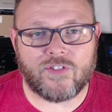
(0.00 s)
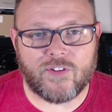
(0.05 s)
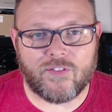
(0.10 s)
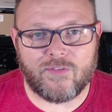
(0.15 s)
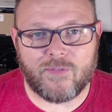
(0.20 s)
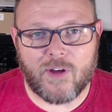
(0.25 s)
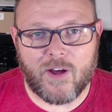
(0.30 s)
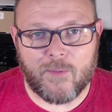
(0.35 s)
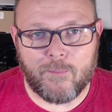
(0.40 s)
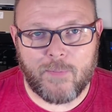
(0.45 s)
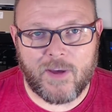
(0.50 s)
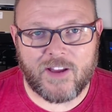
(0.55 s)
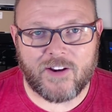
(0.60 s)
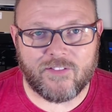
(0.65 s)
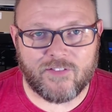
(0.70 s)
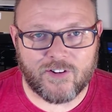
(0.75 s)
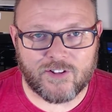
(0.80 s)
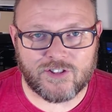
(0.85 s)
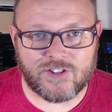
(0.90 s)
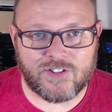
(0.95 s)
a, a beta
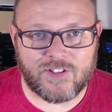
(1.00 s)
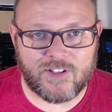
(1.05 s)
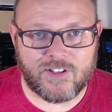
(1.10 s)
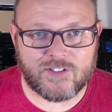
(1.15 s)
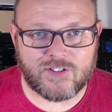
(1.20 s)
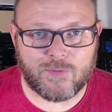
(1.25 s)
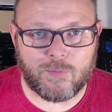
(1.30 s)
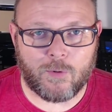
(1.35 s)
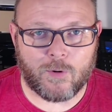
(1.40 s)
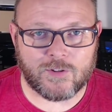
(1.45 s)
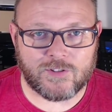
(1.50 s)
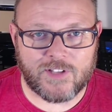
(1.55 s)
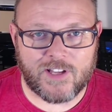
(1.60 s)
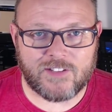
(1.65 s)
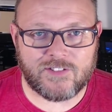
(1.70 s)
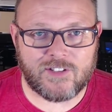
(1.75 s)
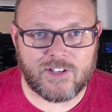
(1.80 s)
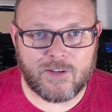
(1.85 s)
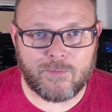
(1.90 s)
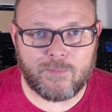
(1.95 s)
version that supports
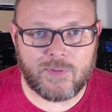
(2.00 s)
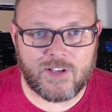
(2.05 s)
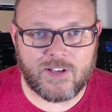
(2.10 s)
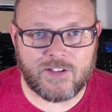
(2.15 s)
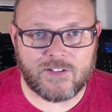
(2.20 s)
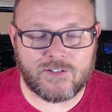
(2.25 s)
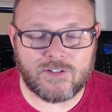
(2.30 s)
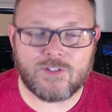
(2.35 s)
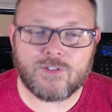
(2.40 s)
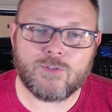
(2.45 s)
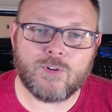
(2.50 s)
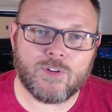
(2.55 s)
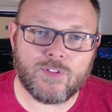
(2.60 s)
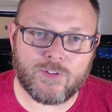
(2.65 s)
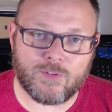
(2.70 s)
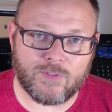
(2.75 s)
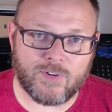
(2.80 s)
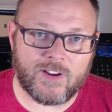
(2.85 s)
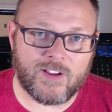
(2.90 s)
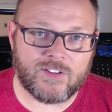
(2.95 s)
SNMP two or
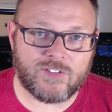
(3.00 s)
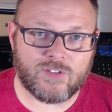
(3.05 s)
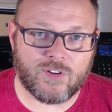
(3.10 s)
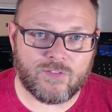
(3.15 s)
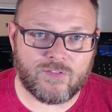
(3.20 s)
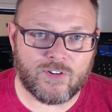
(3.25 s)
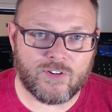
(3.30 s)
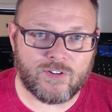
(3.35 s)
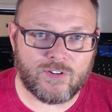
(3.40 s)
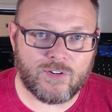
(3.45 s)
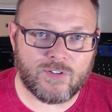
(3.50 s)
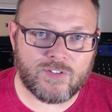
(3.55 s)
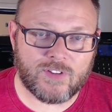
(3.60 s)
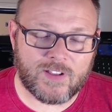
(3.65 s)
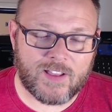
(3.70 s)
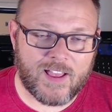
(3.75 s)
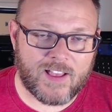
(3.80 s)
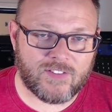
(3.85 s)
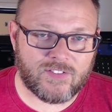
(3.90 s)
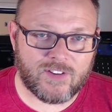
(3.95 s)
three. So if you're
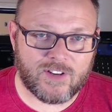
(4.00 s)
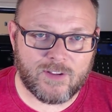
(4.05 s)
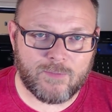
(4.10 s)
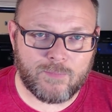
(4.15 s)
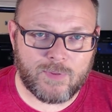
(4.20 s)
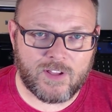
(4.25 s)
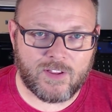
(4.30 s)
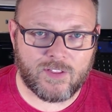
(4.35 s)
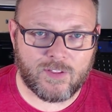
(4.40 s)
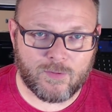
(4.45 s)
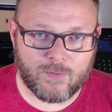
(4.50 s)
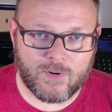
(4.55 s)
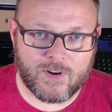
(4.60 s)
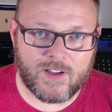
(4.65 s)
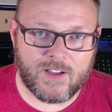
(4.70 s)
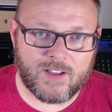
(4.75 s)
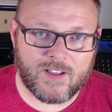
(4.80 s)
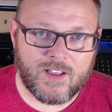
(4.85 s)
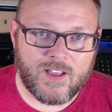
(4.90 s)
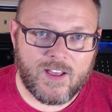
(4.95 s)
using SNMP
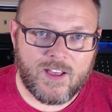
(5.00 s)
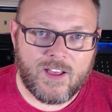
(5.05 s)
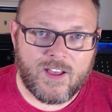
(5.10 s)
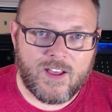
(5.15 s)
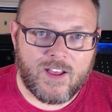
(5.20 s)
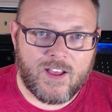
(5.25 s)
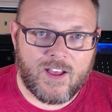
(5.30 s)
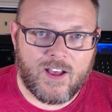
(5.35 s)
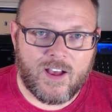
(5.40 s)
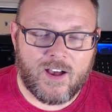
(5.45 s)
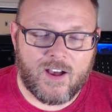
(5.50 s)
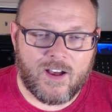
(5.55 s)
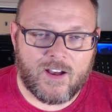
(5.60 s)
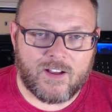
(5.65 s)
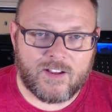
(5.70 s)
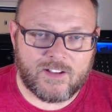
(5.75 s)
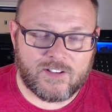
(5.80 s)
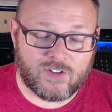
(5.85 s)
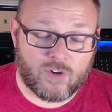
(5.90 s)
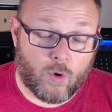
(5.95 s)
three
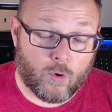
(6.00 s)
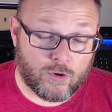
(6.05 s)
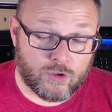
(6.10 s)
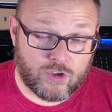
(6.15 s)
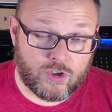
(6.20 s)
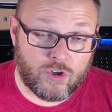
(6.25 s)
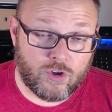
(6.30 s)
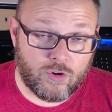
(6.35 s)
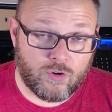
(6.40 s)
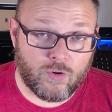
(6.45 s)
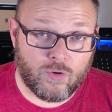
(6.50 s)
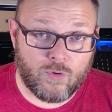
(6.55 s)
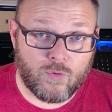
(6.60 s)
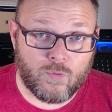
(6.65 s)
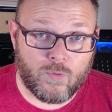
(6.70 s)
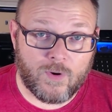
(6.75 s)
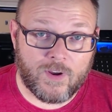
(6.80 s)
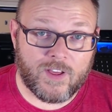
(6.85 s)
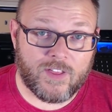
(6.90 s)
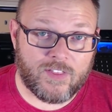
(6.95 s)
uh, or two
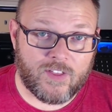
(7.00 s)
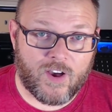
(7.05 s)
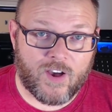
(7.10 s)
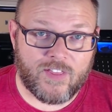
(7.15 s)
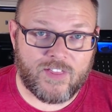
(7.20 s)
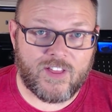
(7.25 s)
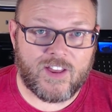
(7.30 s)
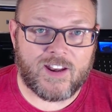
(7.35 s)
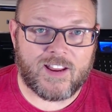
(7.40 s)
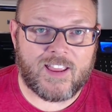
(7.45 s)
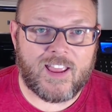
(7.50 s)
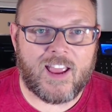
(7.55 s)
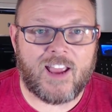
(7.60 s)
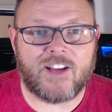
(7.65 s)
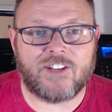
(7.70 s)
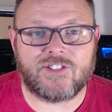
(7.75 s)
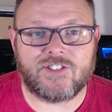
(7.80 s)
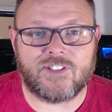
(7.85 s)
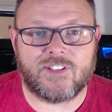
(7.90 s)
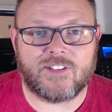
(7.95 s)
with
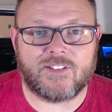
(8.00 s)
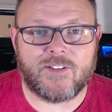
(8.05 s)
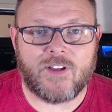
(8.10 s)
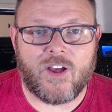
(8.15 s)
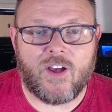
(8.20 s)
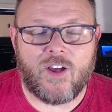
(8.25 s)
authentication,